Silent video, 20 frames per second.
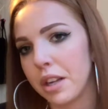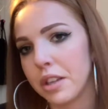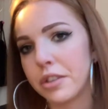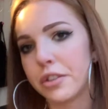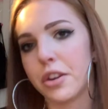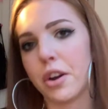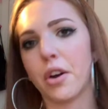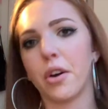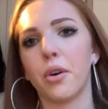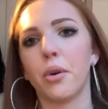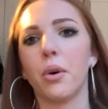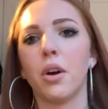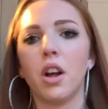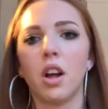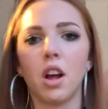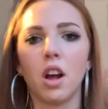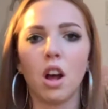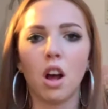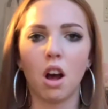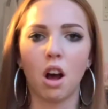So
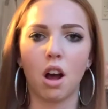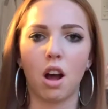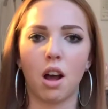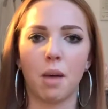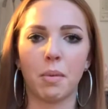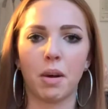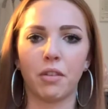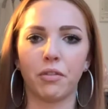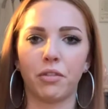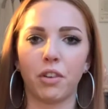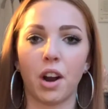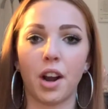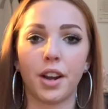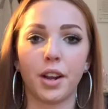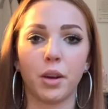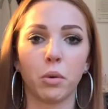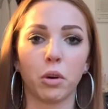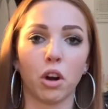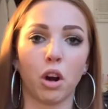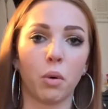um, on Friday,
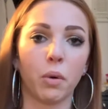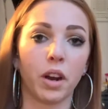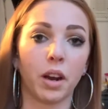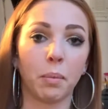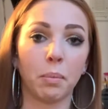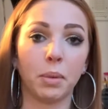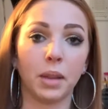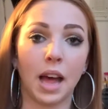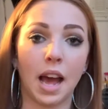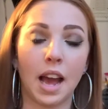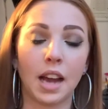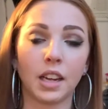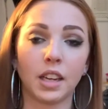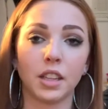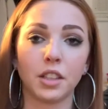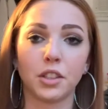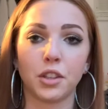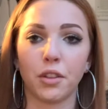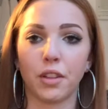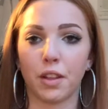we're all wearing black
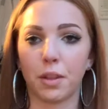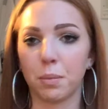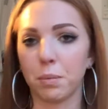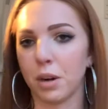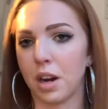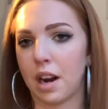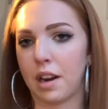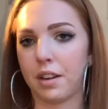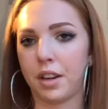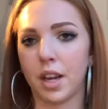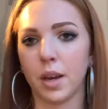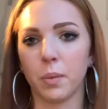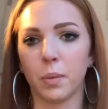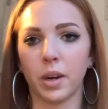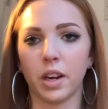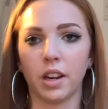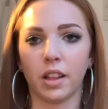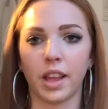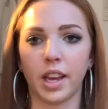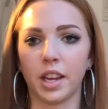so that the bride can
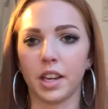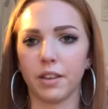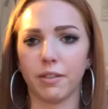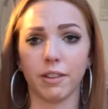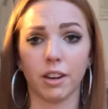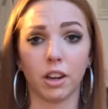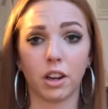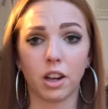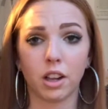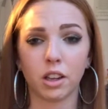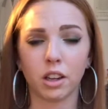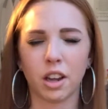wear like a different color.